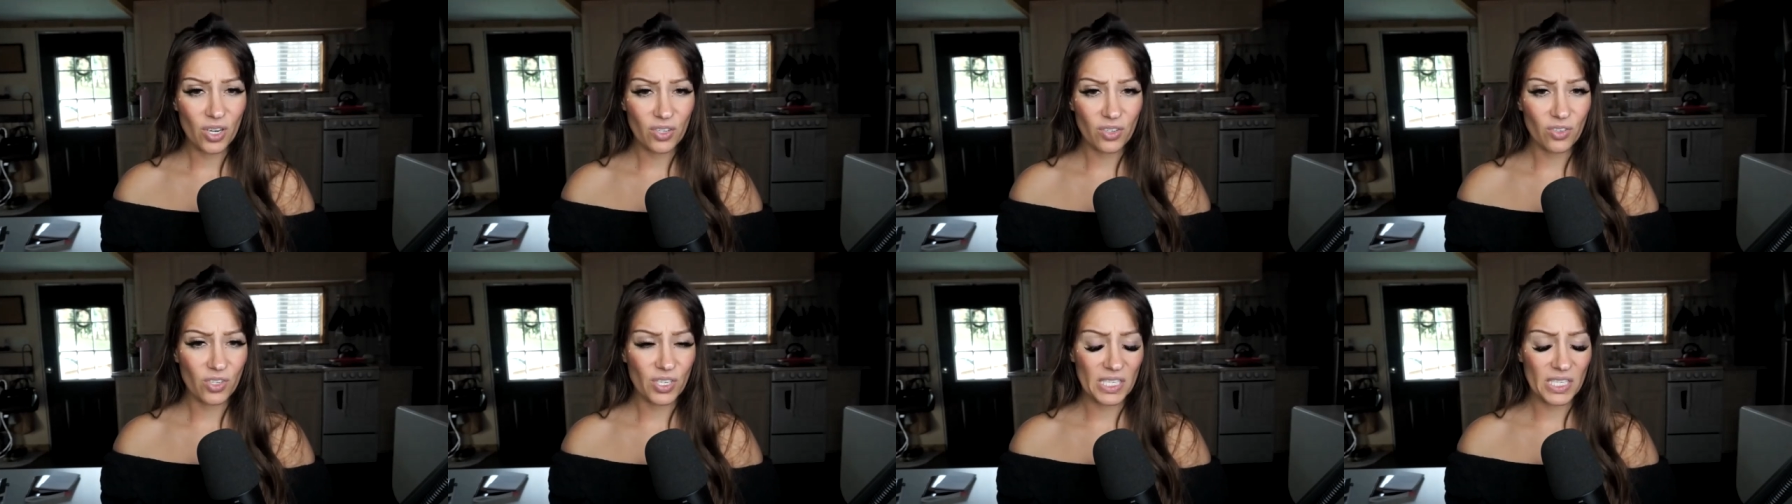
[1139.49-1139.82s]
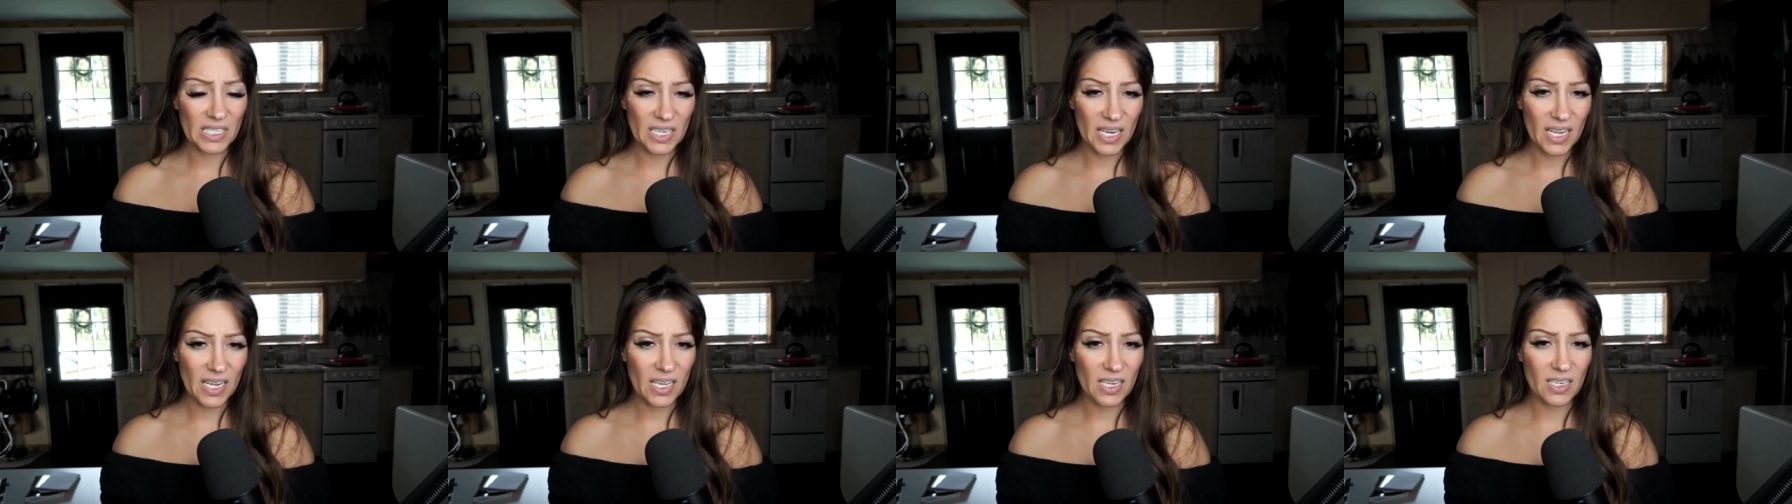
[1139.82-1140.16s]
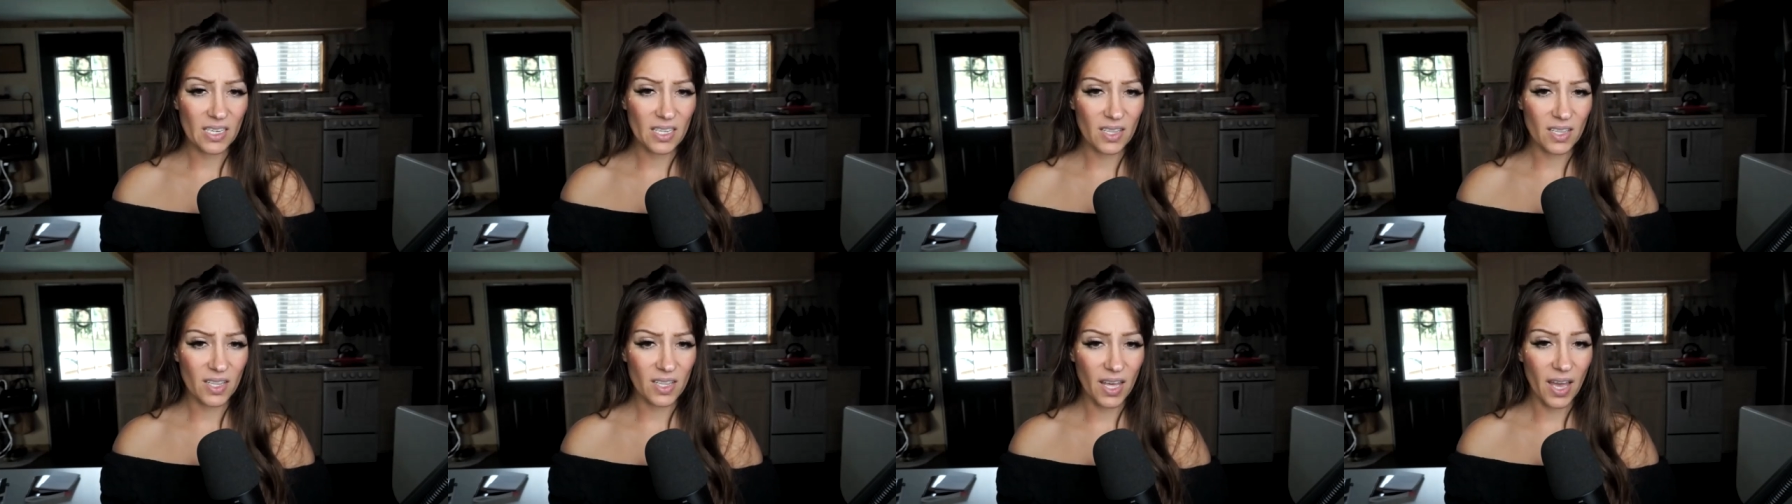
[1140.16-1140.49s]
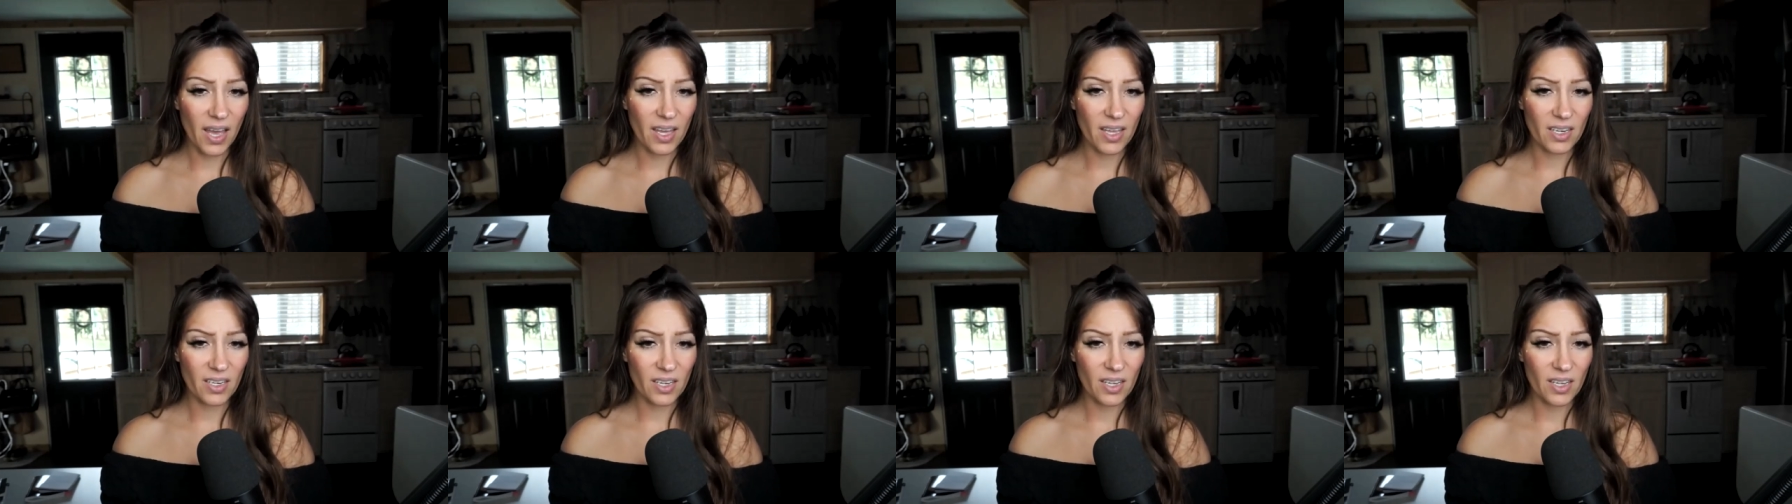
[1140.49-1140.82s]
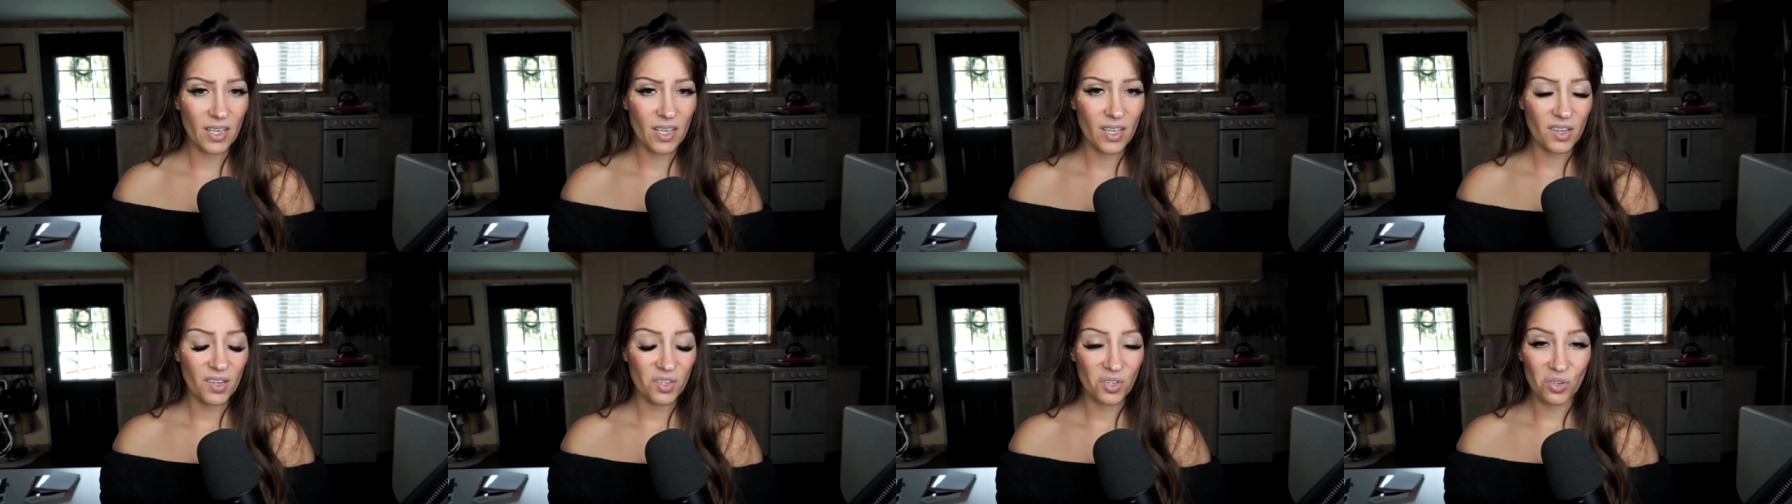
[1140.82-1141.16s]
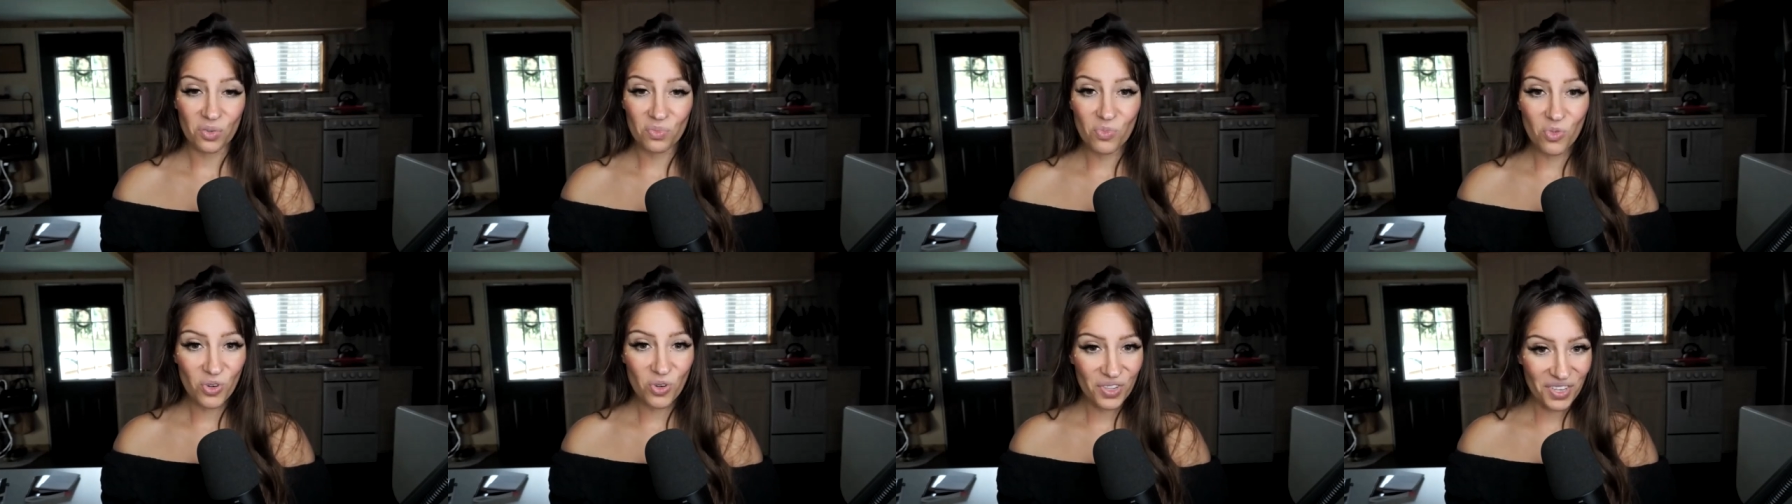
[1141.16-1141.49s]
understand that
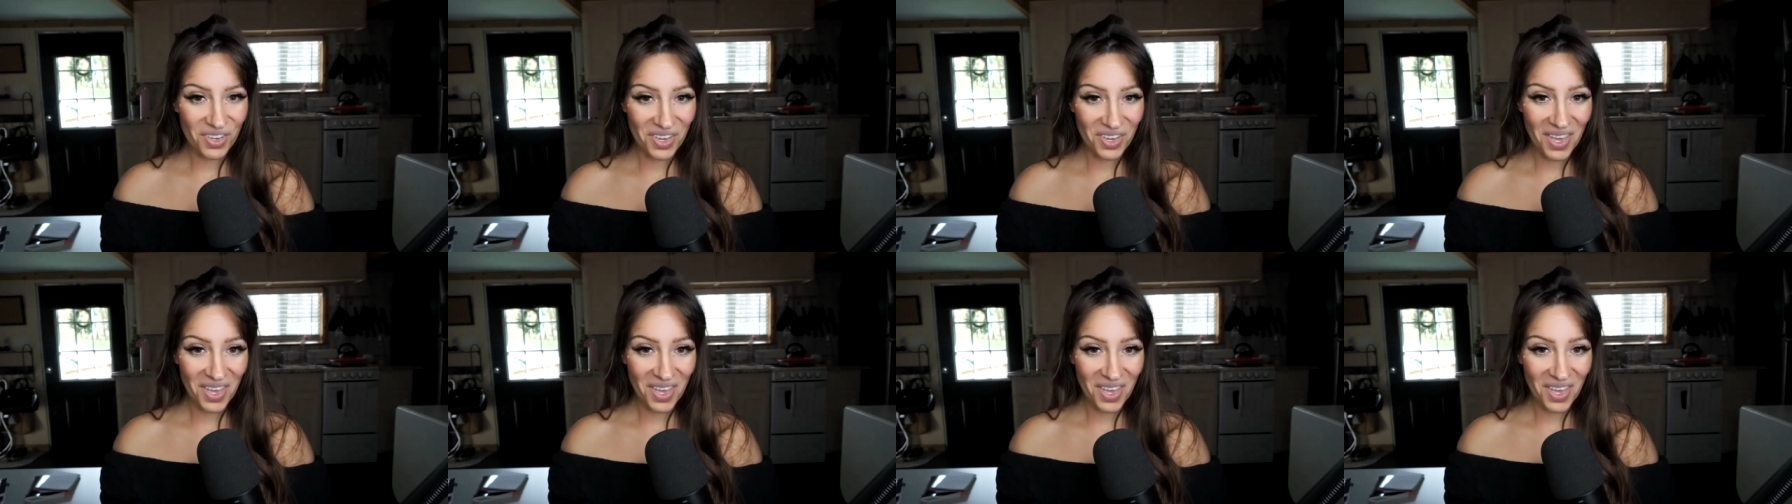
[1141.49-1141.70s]
you're more than